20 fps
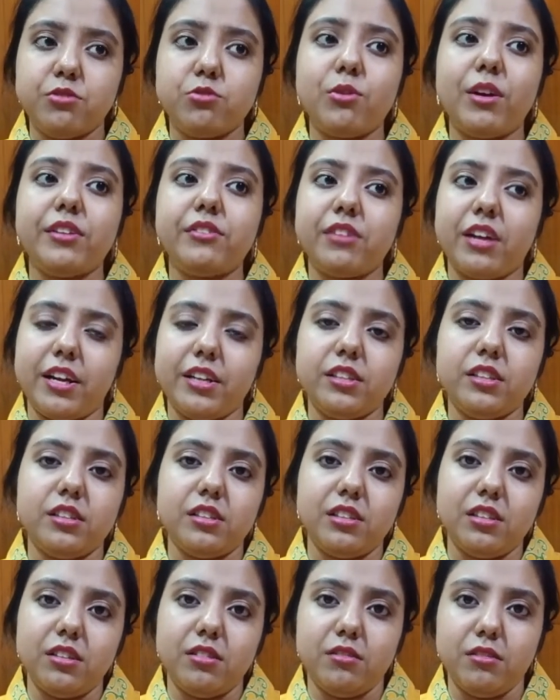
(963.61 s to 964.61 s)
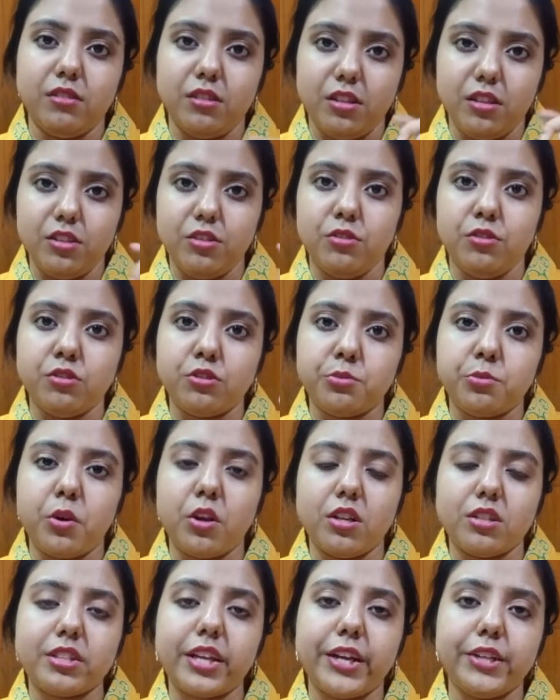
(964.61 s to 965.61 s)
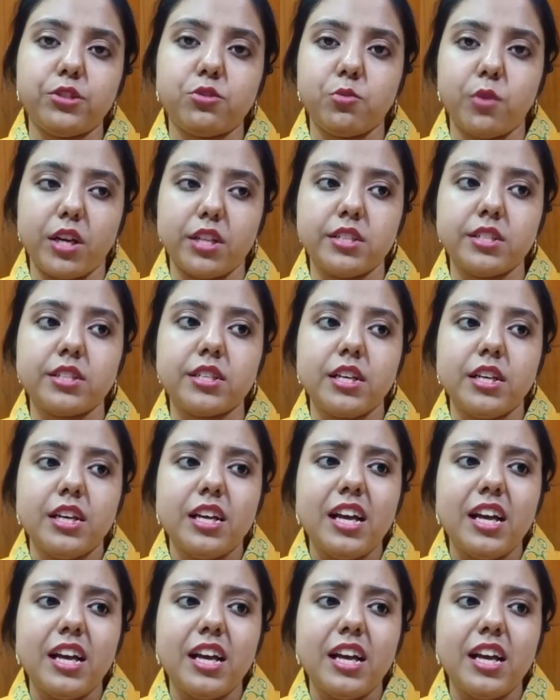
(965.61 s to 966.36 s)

So I tried the, you know, smaller sized ones.